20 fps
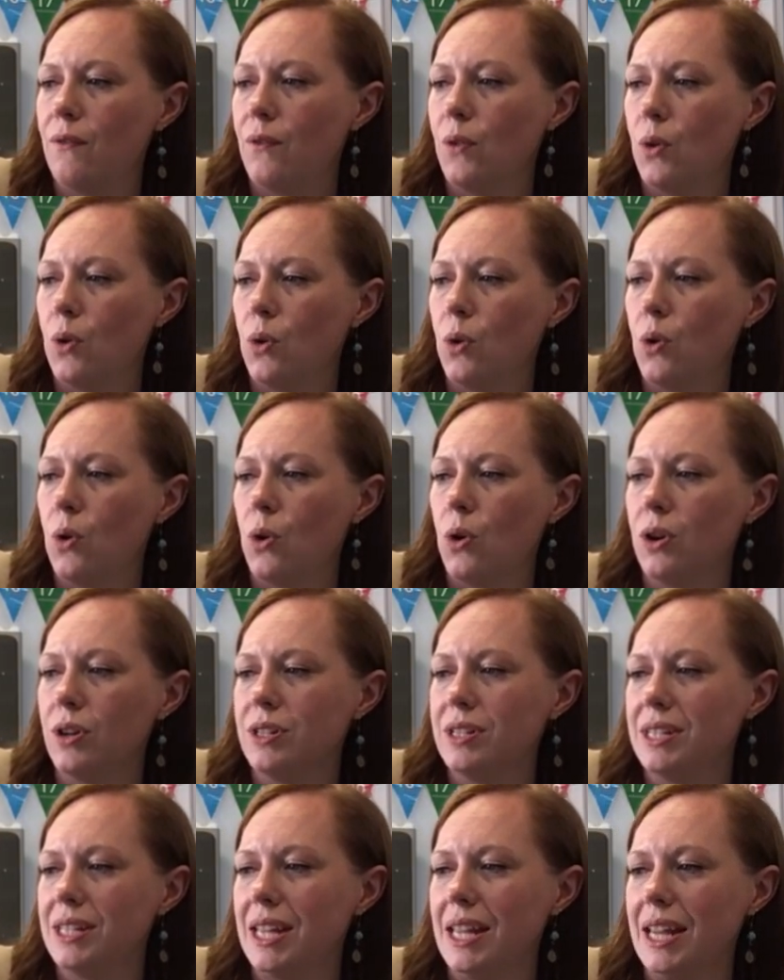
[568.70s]

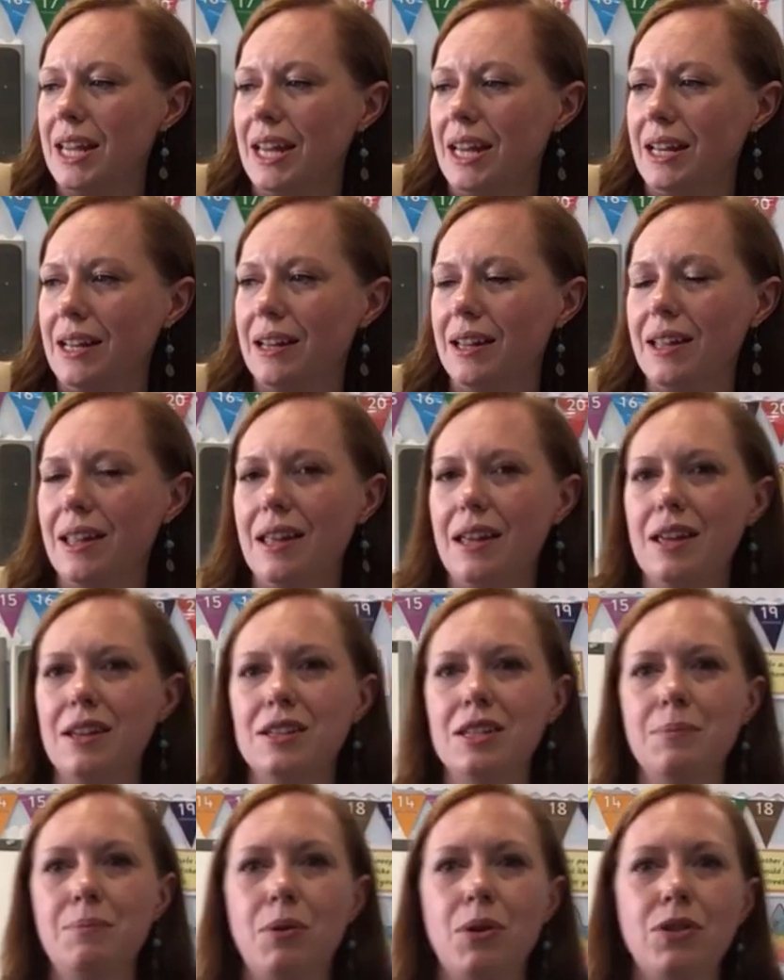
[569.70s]
14
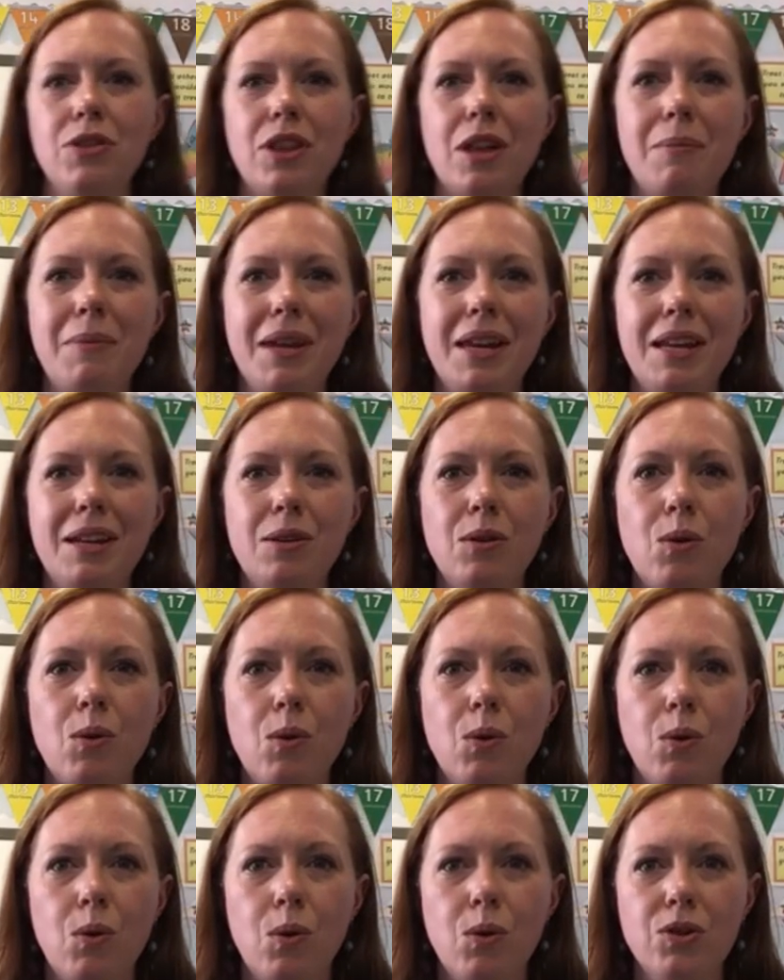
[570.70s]
to put them in
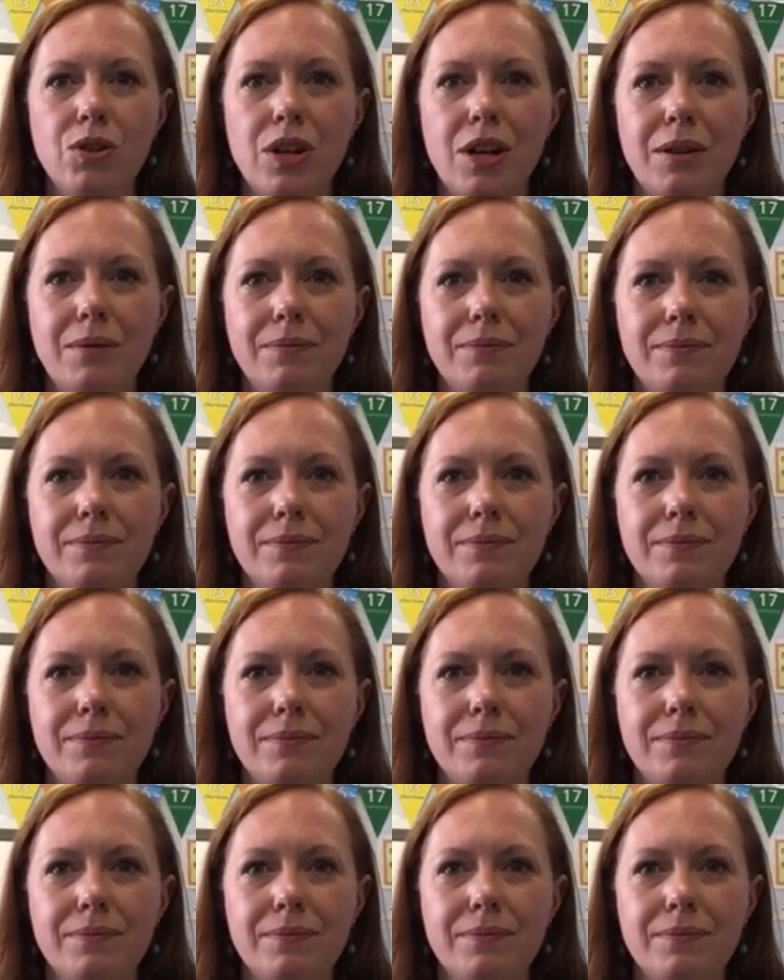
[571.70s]
order.